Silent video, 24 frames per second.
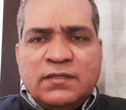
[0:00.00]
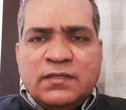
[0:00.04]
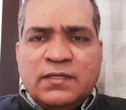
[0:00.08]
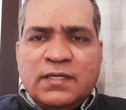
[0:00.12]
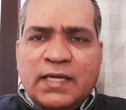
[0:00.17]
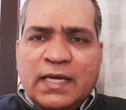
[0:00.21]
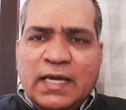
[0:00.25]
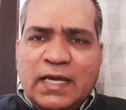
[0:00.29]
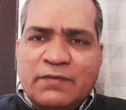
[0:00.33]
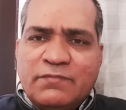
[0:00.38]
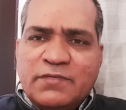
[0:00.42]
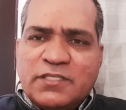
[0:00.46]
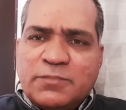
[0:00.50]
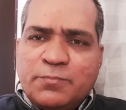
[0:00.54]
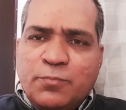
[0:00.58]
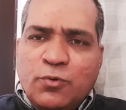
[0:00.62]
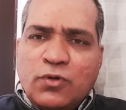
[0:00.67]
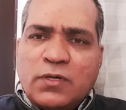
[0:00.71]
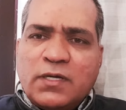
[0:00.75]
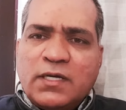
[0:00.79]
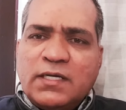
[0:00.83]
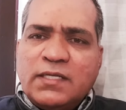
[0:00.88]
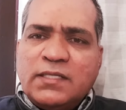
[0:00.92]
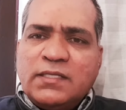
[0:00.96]
have
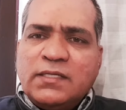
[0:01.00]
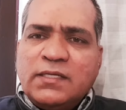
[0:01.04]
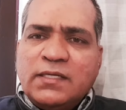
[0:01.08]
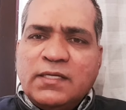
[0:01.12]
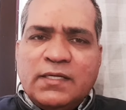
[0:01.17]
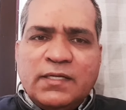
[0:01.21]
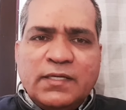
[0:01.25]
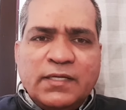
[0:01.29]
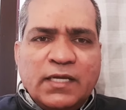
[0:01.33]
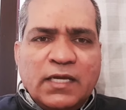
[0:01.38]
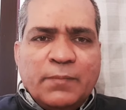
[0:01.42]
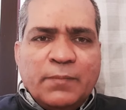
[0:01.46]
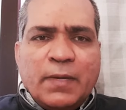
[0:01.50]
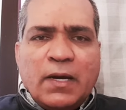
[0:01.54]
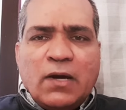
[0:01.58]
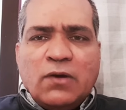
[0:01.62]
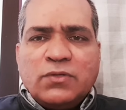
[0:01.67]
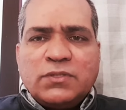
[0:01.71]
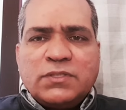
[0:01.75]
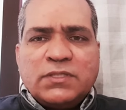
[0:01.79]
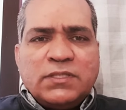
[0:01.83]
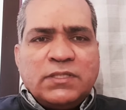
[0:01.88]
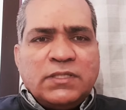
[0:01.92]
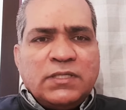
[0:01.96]
spoken
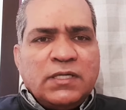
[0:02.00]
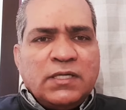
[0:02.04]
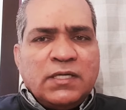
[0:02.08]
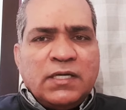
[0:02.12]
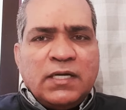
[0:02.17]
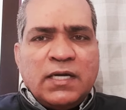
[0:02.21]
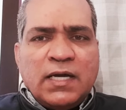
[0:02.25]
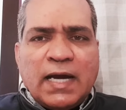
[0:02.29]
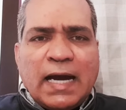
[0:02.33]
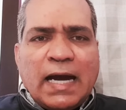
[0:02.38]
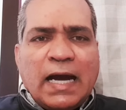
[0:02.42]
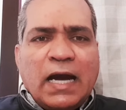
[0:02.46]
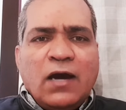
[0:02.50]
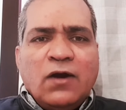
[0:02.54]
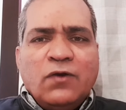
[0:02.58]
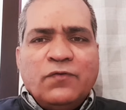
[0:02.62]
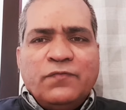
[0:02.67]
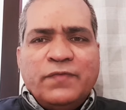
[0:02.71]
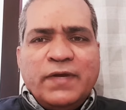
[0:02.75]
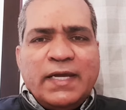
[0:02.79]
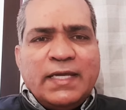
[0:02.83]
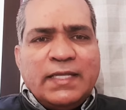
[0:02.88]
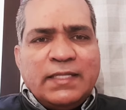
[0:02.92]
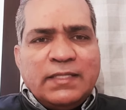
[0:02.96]
about uh, how,
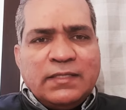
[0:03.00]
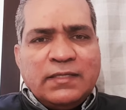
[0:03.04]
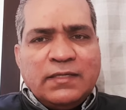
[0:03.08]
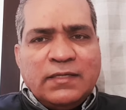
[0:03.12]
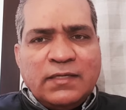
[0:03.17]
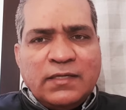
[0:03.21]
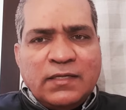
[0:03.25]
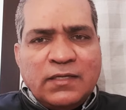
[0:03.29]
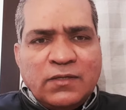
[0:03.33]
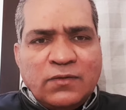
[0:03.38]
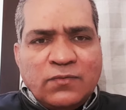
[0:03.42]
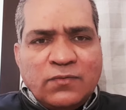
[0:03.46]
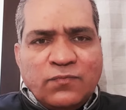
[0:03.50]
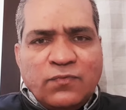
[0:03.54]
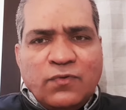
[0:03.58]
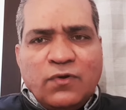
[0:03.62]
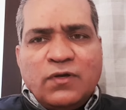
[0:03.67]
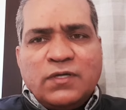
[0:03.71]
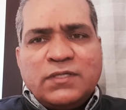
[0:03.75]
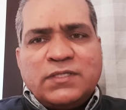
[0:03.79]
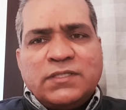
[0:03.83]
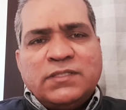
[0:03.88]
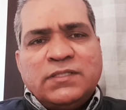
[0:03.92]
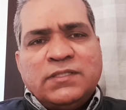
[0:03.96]
when,
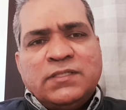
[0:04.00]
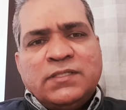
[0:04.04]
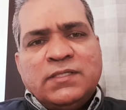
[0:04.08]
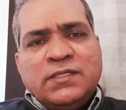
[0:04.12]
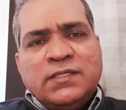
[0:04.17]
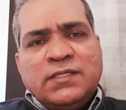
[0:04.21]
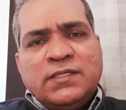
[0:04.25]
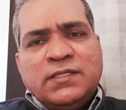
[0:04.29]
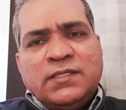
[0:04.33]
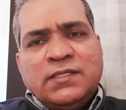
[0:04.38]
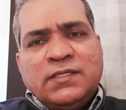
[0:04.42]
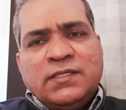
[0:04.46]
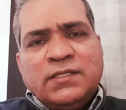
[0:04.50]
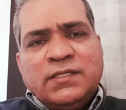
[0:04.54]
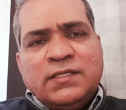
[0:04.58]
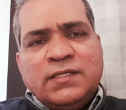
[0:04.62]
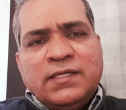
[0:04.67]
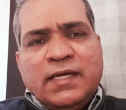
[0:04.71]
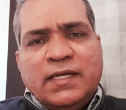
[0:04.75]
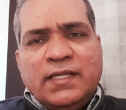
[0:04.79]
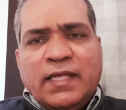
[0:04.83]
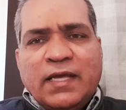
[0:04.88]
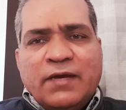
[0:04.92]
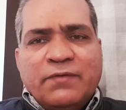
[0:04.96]
what,
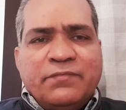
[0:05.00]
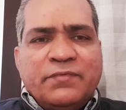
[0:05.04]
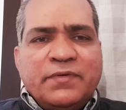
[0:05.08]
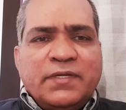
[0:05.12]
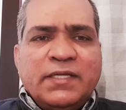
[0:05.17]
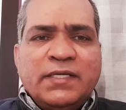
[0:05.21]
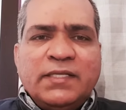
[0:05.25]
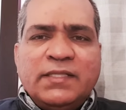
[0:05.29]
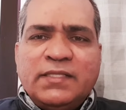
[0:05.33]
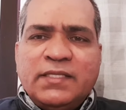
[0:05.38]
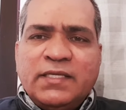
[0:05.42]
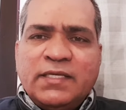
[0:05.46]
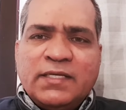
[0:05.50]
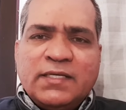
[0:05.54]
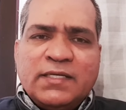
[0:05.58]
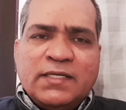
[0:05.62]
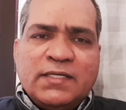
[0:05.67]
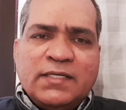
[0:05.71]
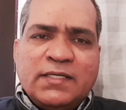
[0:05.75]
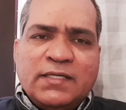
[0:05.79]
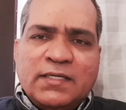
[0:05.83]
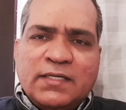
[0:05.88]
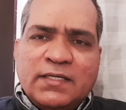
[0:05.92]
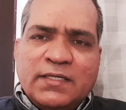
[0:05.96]
and everything
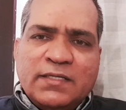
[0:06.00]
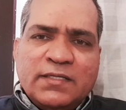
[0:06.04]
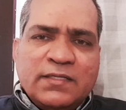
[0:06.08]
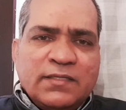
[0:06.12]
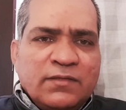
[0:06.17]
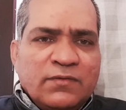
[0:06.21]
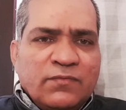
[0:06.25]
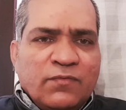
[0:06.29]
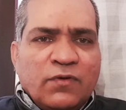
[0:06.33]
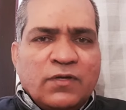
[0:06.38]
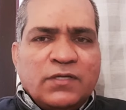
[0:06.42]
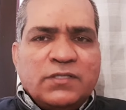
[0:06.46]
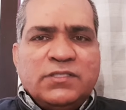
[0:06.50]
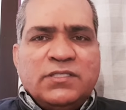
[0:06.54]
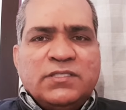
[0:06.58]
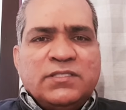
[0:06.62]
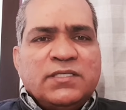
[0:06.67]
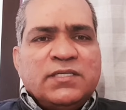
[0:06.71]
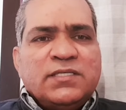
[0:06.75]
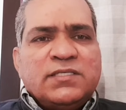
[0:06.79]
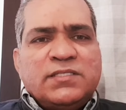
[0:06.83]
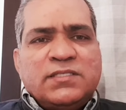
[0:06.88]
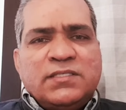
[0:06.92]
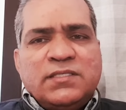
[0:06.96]
uh, what
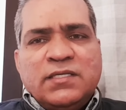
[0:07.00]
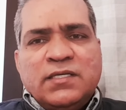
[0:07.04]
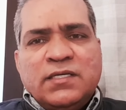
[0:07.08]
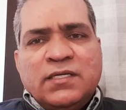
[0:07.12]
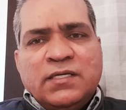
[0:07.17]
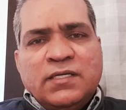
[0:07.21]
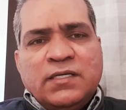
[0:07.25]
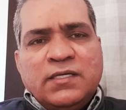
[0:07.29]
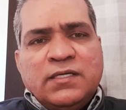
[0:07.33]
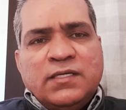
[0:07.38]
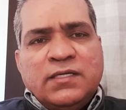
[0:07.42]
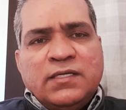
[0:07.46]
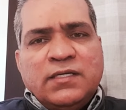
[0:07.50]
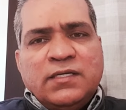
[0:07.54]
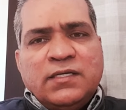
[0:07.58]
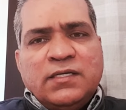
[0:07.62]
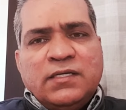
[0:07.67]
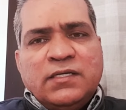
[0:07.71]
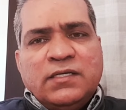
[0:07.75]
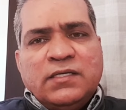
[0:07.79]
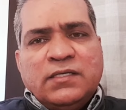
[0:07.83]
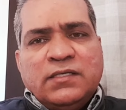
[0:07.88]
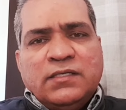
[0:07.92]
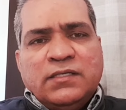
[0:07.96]
Jesus
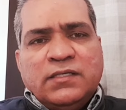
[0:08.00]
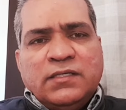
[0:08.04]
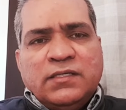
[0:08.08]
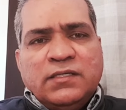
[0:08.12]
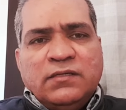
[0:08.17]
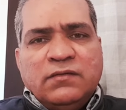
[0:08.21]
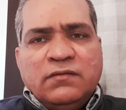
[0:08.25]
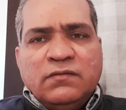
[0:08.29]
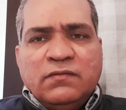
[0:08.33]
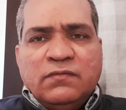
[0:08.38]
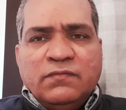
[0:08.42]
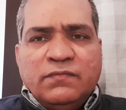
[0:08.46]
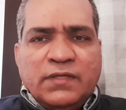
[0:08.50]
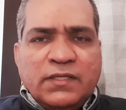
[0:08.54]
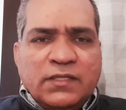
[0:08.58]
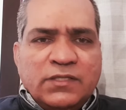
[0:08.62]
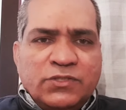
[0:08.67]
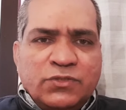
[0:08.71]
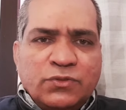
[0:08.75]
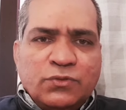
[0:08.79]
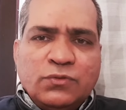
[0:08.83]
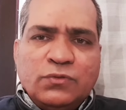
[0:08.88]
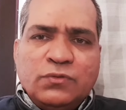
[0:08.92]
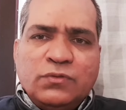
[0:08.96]
will
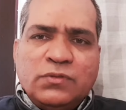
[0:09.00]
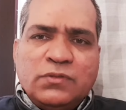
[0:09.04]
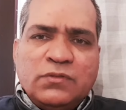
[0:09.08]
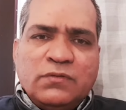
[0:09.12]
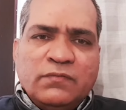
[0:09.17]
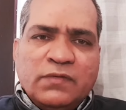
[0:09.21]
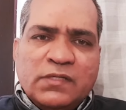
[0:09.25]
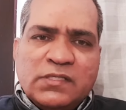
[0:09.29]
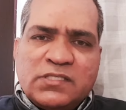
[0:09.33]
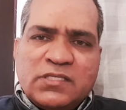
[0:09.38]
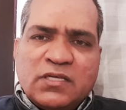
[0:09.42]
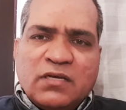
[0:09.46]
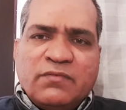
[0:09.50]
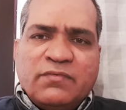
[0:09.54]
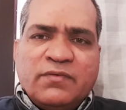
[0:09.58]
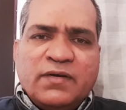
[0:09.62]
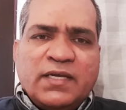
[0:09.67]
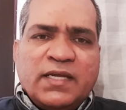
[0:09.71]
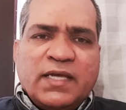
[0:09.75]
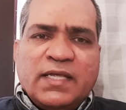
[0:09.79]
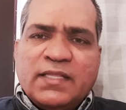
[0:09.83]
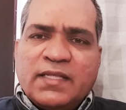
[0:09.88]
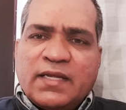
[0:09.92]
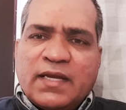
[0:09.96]
do, will suffer
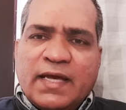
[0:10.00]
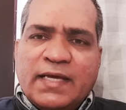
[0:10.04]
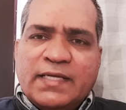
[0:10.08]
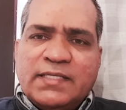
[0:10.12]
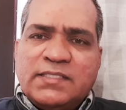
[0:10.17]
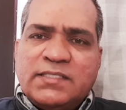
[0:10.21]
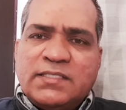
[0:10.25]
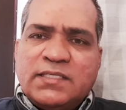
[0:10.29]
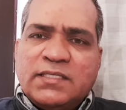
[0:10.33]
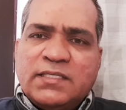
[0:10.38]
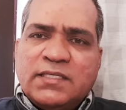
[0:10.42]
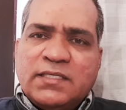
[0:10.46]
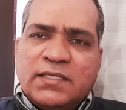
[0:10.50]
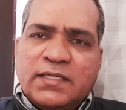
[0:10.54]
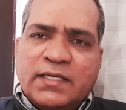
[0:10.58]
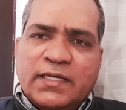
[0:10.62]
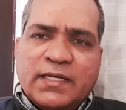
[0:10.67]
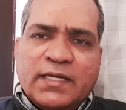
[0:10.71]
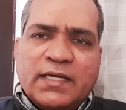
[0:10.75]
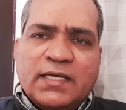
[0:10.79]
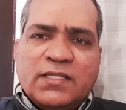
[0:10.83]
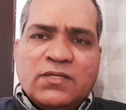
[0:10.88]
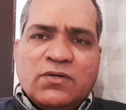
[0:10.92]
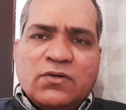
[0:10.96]
and rise
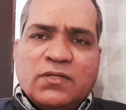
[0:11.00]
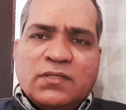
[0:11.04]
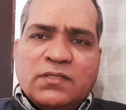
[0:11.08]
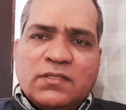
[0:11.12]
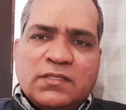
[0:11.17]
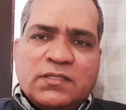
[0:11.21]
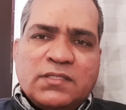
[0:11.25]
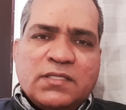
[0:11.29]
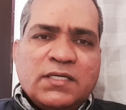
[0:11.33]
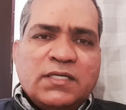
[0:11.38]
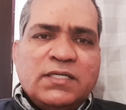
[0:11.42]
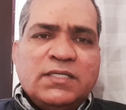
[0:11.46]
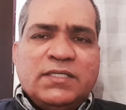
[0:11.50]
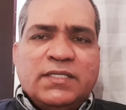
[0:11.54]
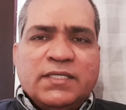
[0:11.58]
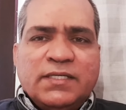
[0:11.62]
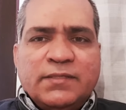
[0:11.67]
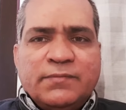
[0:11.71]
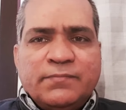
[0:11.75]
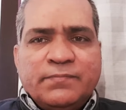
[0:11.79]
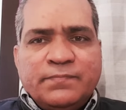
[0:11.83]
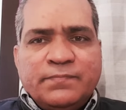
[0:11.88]
again on the third day.